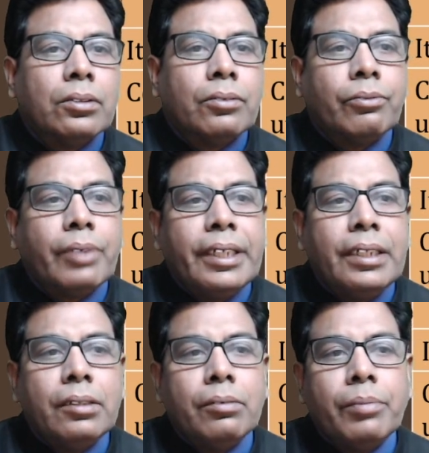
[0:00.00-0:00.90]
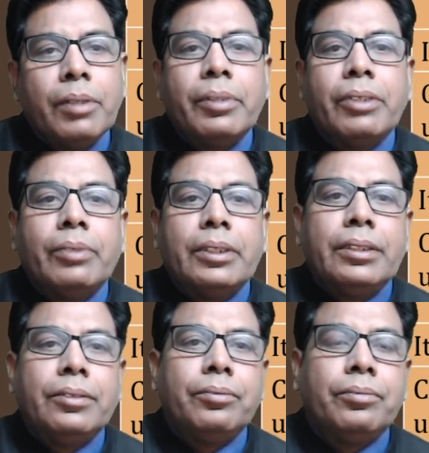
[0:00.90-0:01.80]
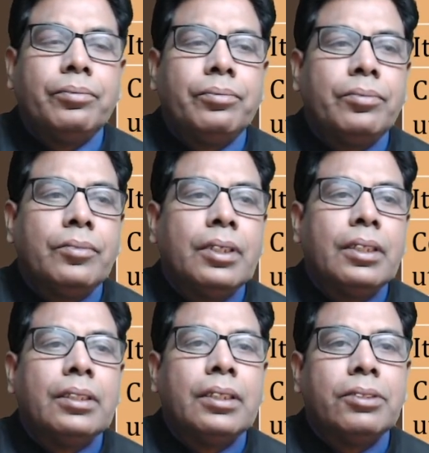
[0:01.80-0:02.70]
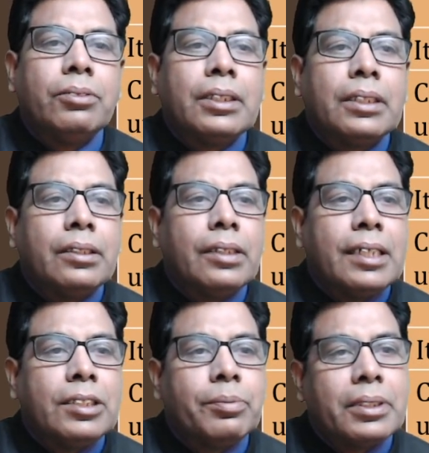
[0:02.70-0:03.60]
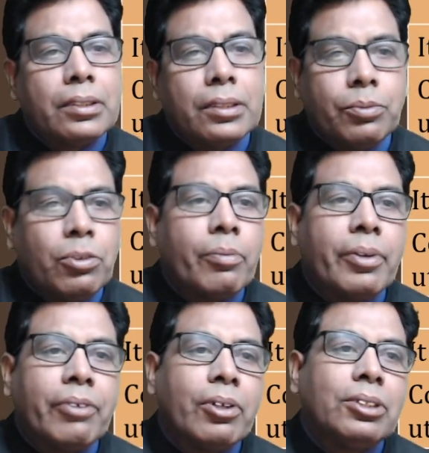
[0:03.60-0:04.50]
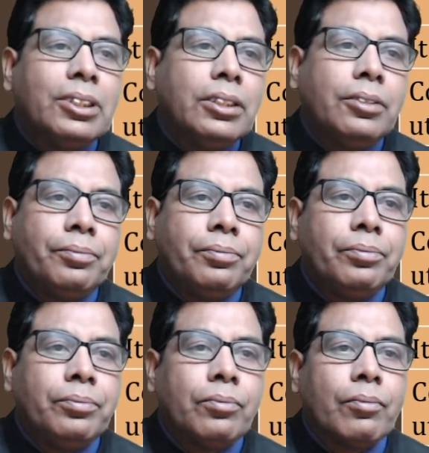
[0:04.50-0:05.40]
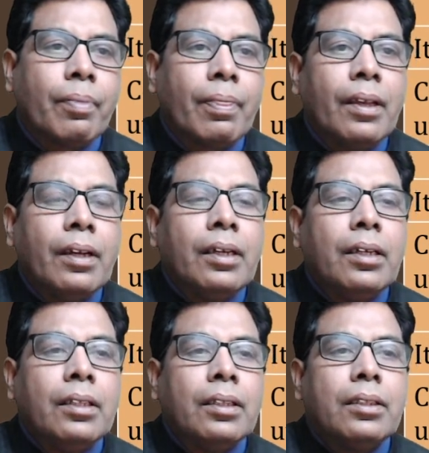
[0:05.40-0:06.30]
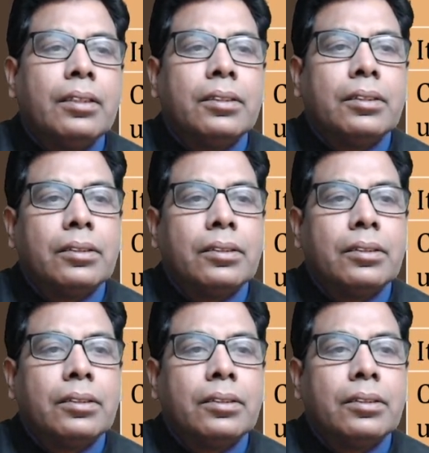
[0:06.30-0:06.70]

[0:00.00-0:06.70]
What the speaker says: wide memory word. It is what, as per the format we have seen, the